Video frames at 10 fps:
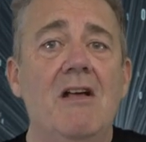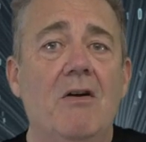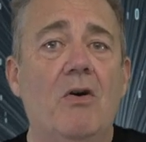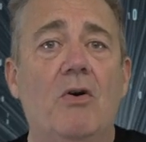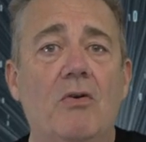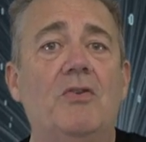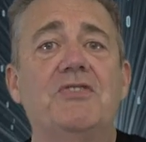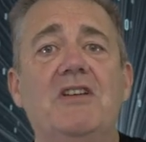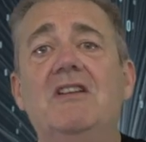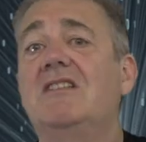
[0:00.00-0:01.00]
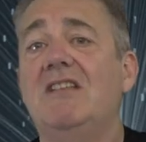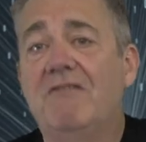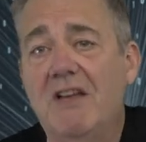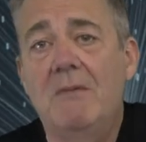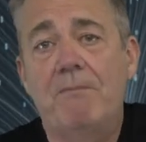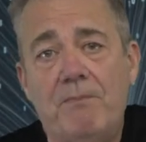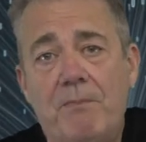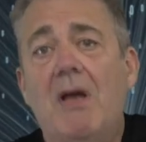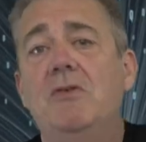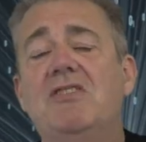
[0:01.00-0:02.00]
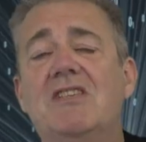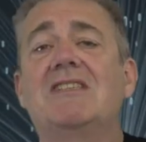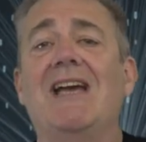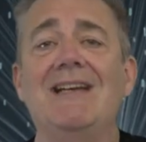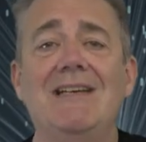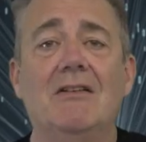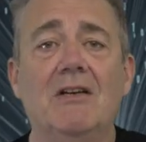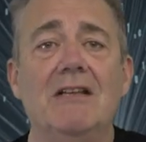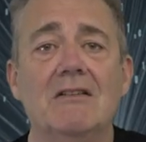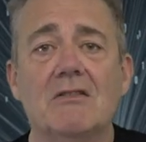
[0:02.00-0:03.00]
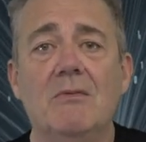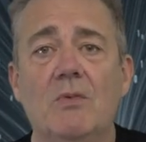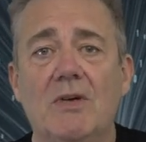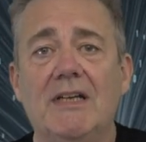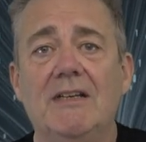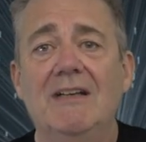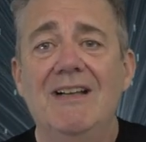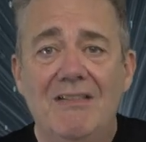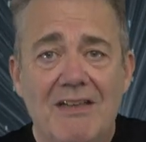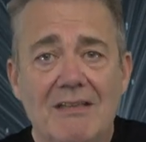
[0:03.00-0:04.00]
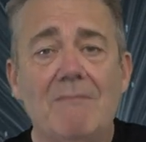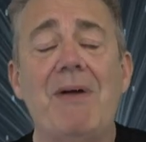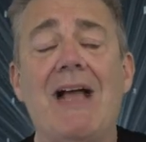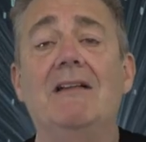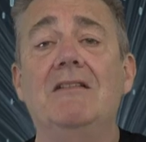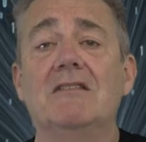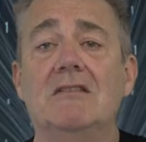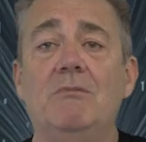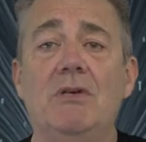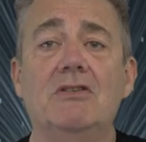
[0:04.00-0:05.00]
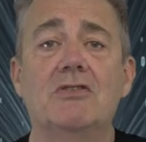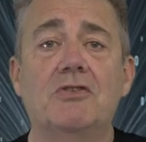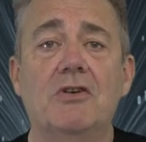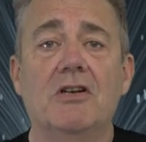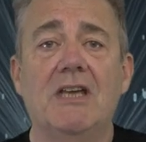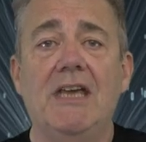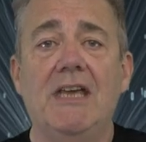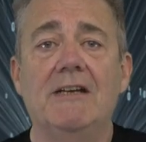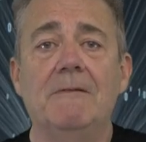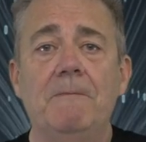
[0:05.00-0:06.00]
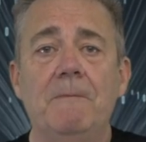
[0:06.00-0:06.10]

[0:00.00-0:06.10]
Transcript: or alternatively post-technical in some way. There's a balance to be struck here.